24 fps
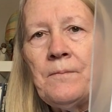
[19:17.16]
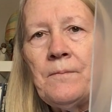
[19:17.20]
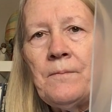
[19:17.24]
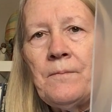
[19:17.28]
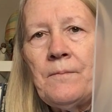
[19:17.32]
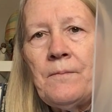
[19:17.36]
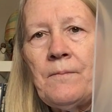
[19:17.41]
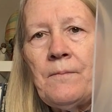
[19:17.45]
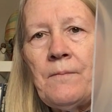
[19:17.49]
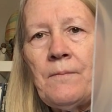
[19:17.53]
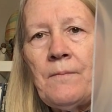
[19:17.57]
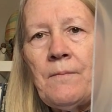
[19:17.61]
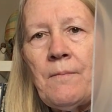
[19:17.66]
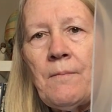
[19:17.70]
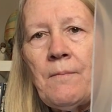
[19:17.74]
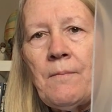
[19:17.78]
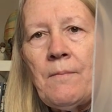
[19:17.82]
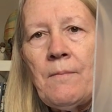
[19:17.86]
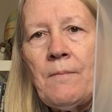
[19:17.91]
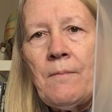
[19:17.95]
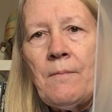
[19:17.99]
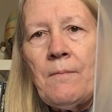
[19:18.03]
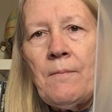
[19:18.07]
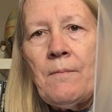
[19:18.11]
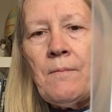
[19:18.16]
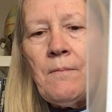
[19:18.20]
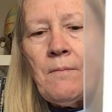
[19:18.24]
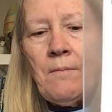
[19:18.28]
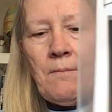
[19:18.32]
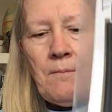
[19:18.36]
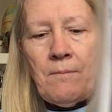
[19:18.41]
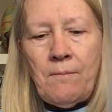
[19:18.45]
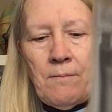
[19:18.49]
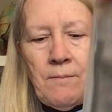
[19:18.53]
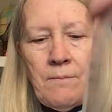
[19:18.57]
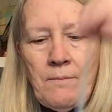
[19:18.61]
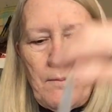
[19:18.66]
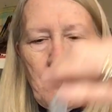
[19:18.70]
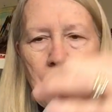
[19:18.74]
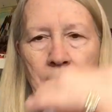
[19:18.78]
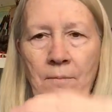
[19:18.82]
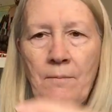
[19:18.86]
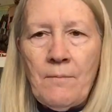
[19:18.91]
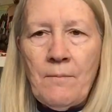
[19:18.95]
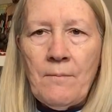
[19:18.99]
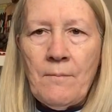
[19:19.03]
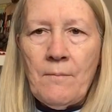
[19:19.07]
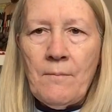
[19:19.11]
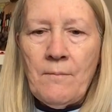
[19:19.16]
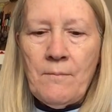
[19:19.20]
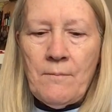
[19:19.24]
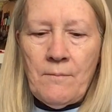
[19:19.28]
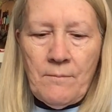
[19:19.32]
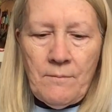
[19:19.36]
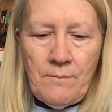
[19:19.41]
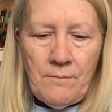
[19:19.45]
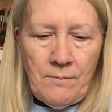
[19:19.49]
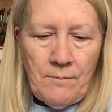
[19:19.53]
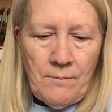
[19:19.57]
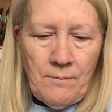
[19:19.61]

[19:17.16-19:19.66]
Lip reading: No one is speaking in this clip.